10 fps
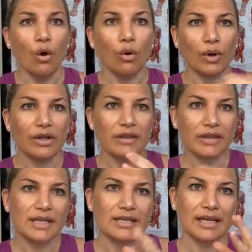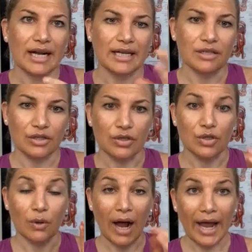well, what are the things that I need to do
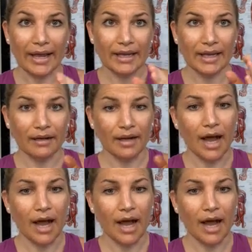so I can